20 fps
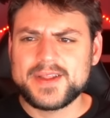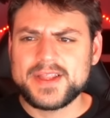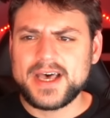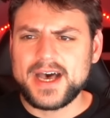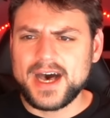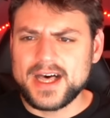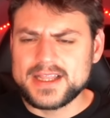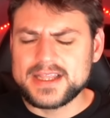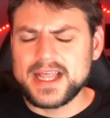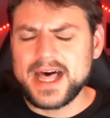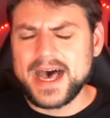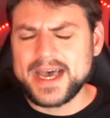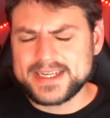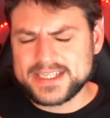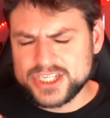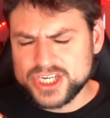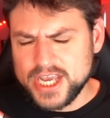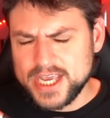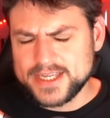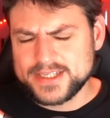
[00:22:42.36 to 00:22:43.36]
a lot
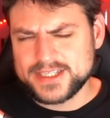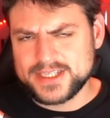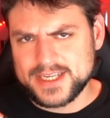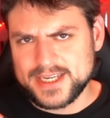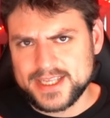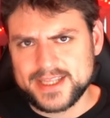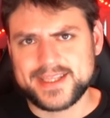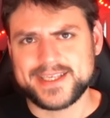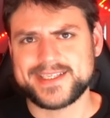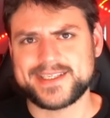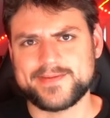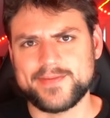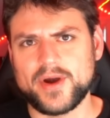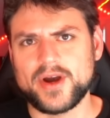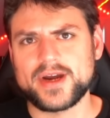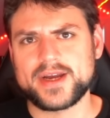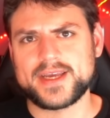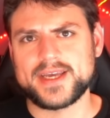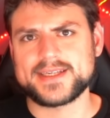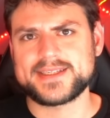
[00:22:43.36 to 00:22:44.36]
changing in this
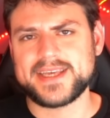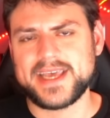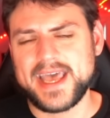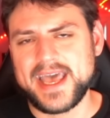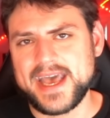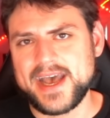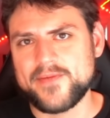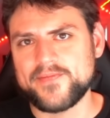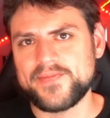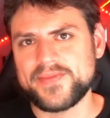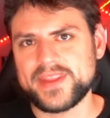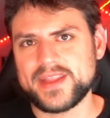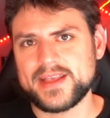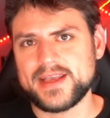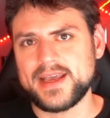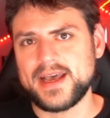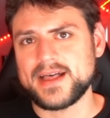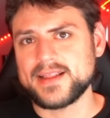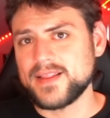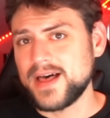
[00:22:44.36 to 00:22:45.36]
market, and
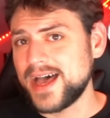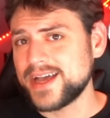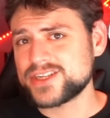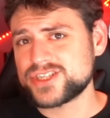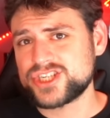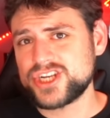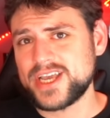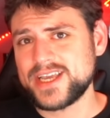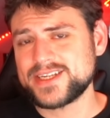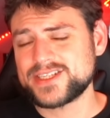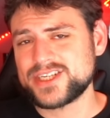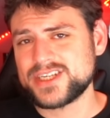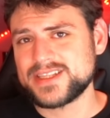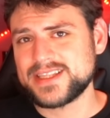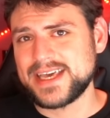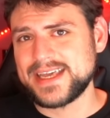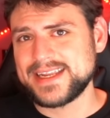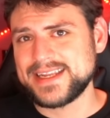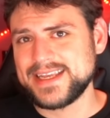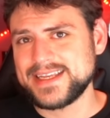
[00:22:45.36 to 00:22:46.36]
a lot changing
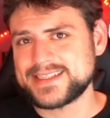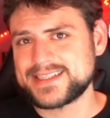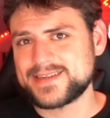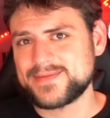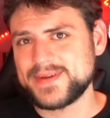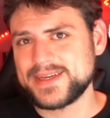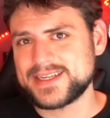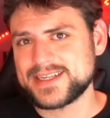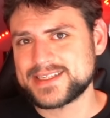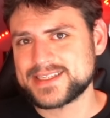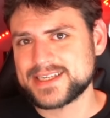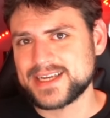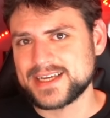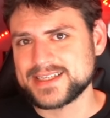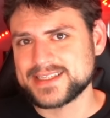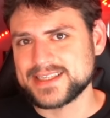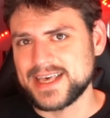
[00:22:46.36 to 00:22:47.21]
that needs to be discussed.